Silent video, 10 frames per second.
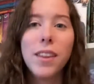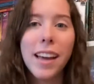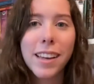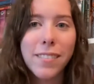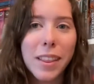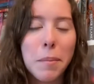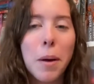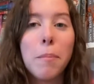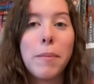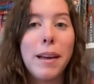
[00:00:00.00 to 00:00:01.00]
I can read them
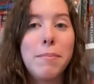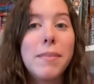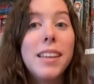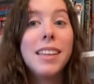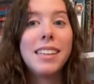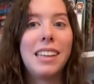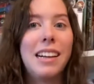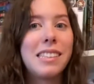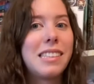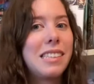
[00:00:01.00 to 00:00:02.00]
all, but
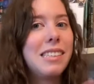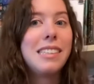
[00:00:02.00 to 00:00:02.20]
that's